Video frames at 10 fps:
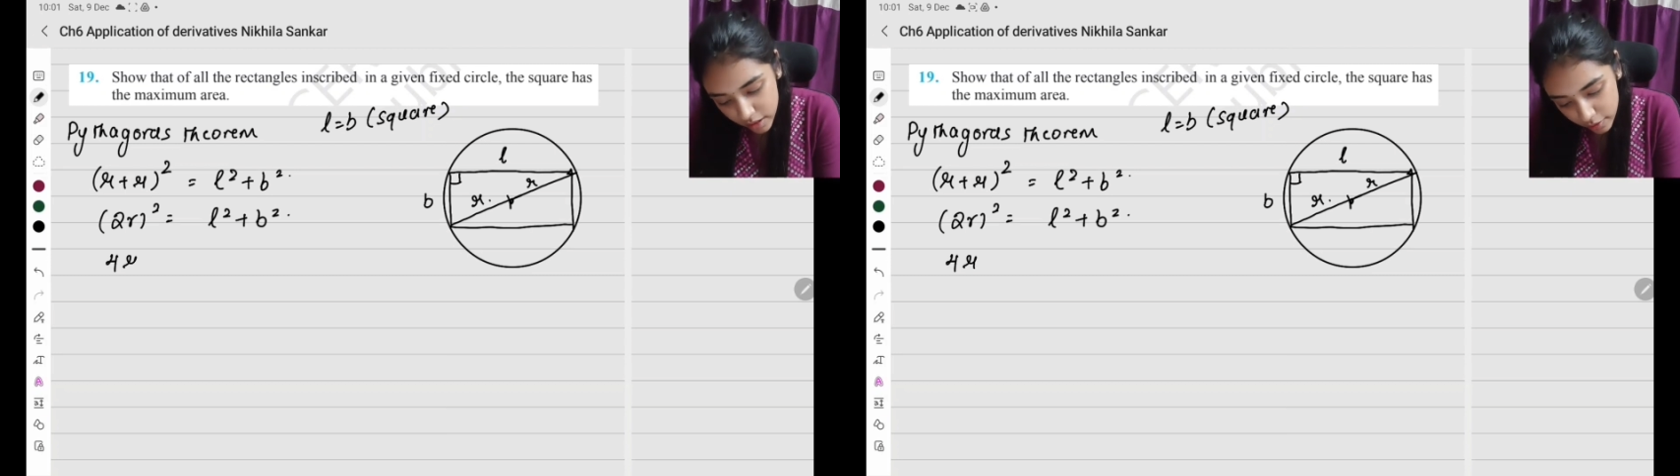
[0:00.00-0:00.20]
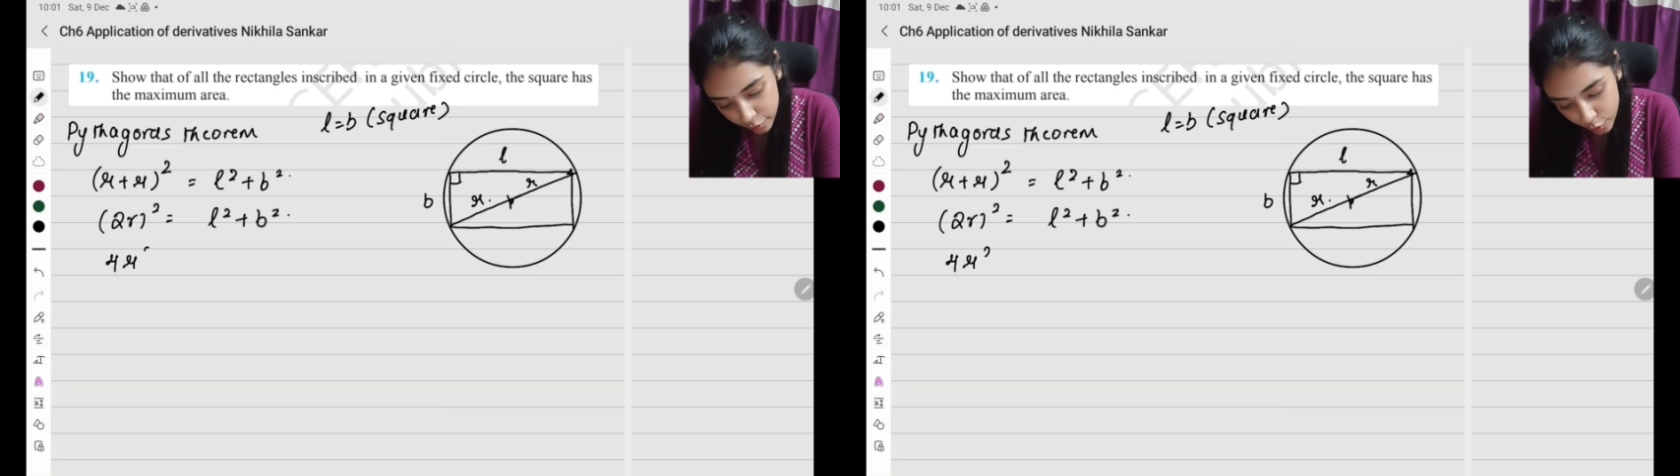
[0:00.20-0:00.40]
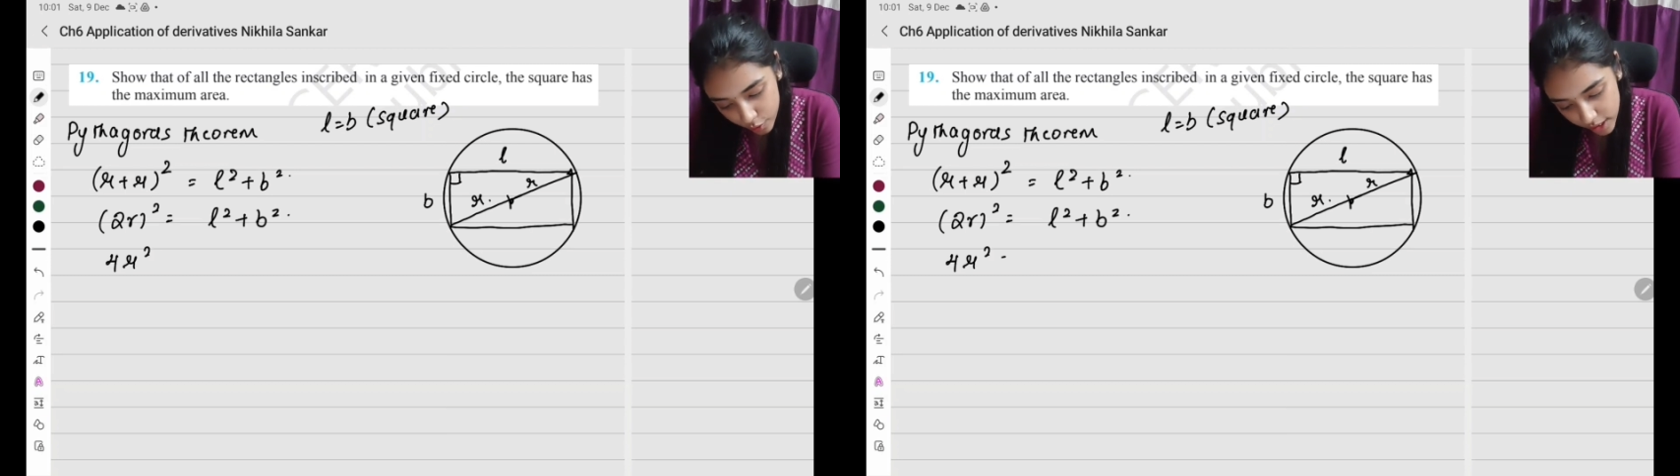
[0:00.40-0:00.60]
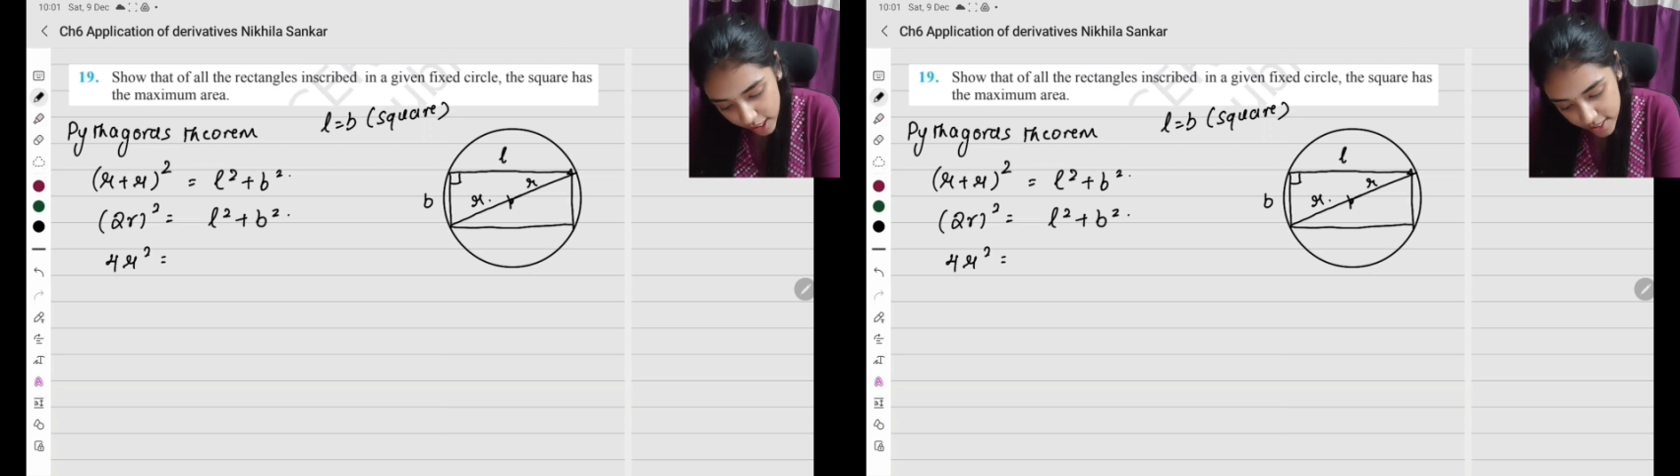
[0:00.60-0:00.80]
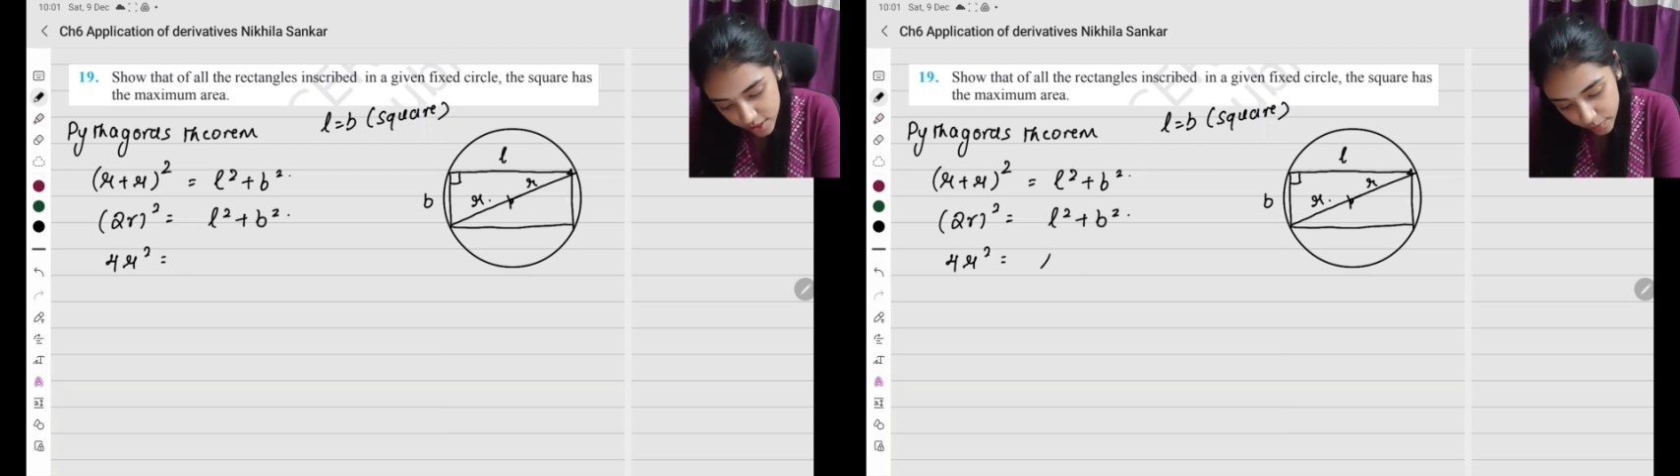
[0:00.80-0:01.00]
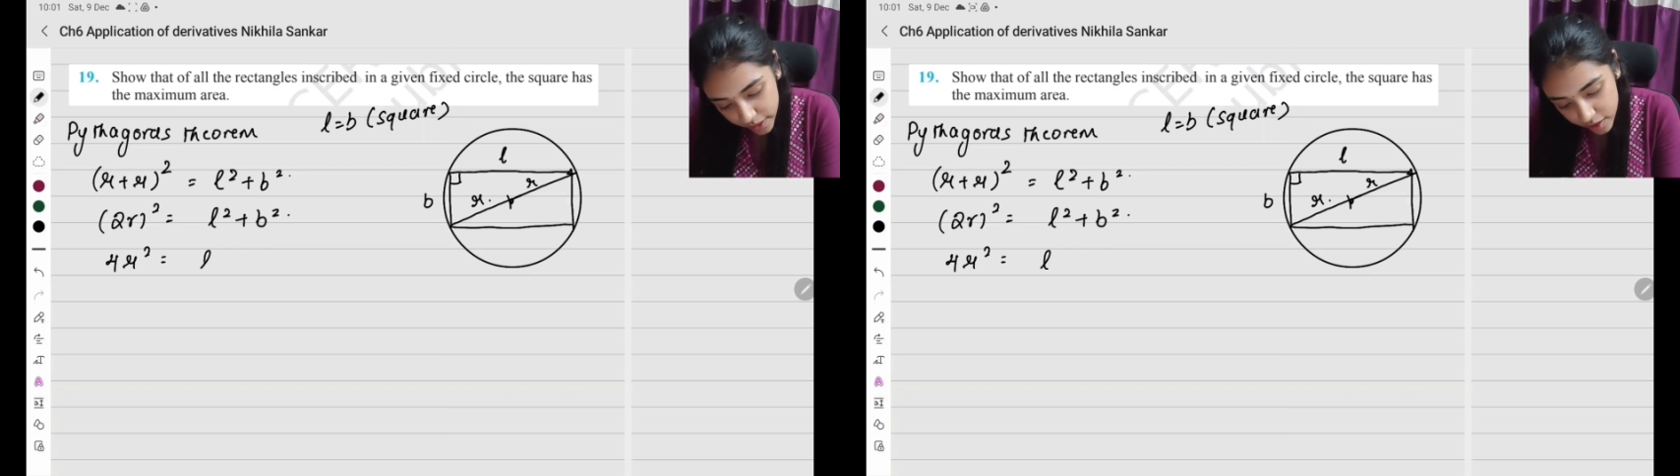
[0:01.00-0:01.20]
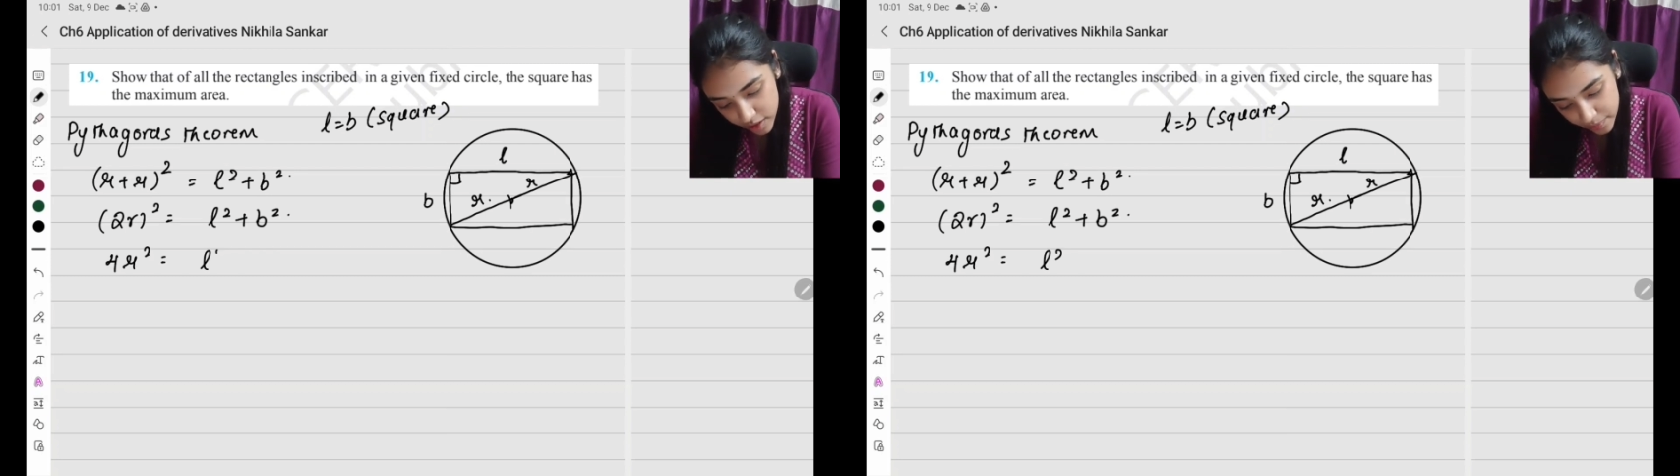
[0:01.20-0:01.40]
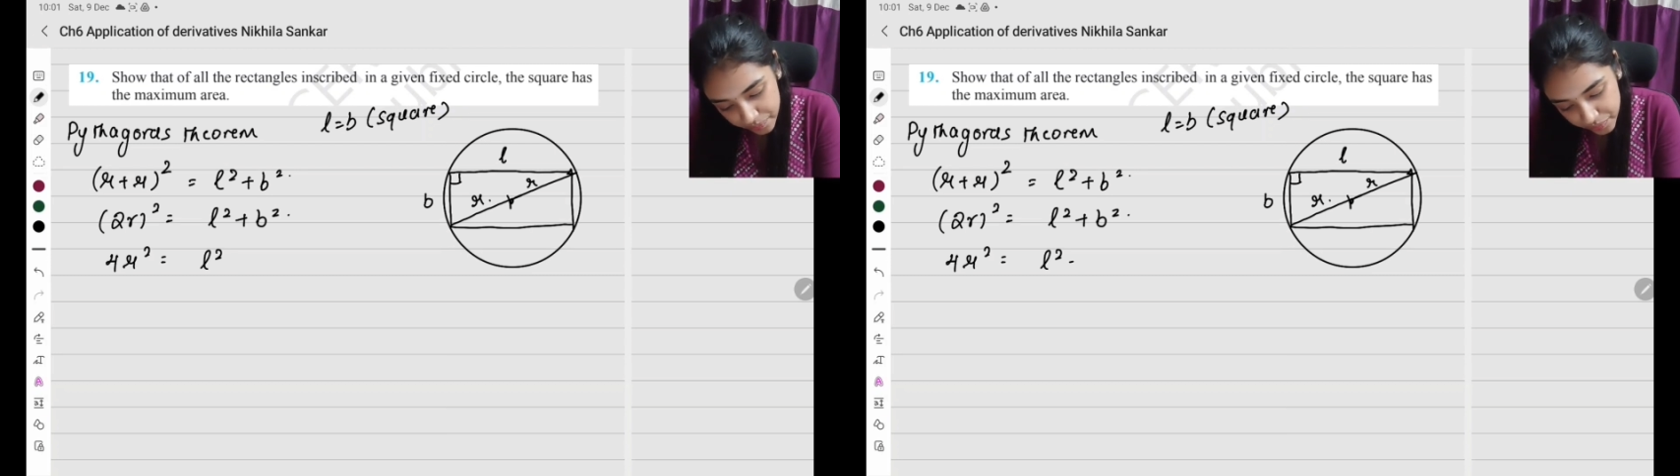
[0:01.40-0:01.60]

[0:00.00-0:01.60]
4r square